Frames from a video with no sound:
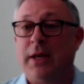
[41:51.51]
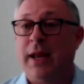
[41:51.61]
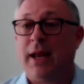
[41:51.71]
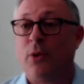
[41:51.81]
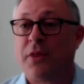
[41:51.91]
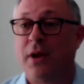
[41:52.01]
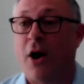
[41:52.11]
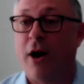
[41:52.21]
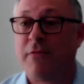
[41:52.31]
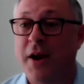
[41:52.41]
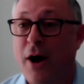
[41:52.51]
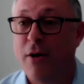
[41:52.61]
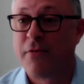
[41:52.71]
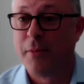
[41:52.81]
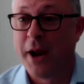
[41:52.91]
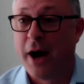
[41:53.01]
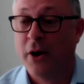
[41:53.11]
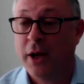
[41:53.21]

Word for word: dealing with in half an hour from now